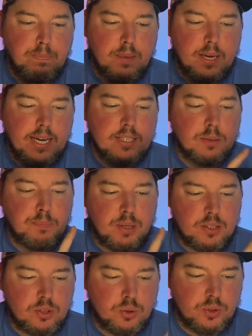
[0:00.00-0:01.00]
he has a
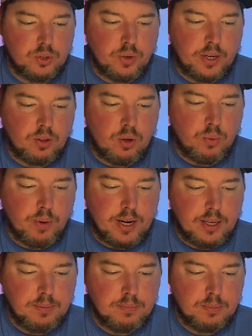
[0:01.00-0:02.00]
+2 in strength
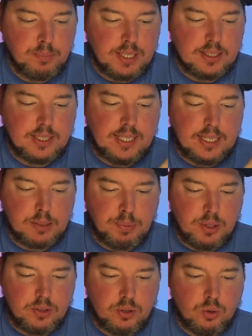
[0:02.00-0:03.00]
already because he gets
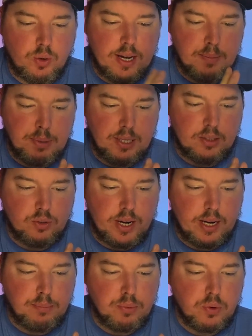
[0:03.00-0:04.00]
+2 at being a
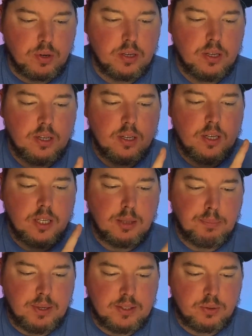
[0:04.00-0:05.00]
dragonborn. The
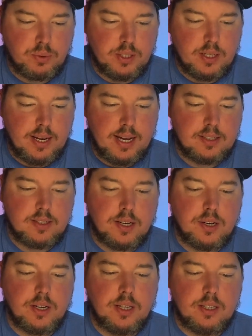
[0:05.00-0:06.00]
+3 to
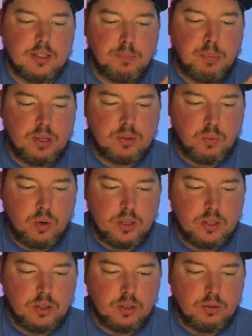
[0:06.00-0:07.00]
dexterity. He gets +1
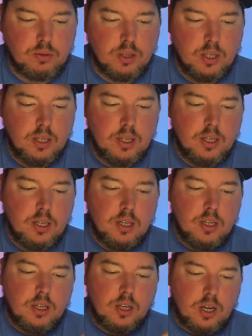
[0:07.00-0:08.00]
to
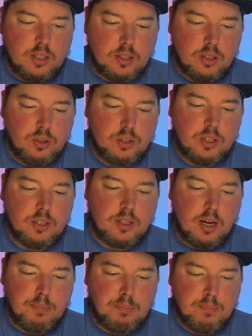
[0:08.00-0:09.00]
constitution. He's
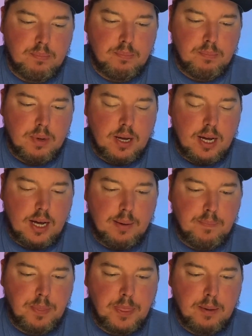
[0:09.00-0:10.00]
got
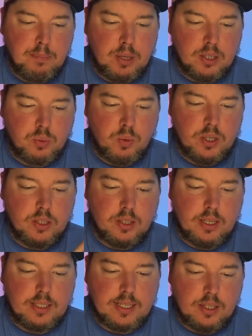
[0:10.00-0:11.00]
+1 to
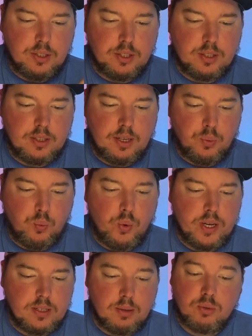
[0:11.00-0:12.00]
intelligence and
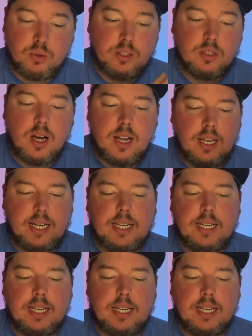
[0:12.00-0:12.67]
wisdom. So he's not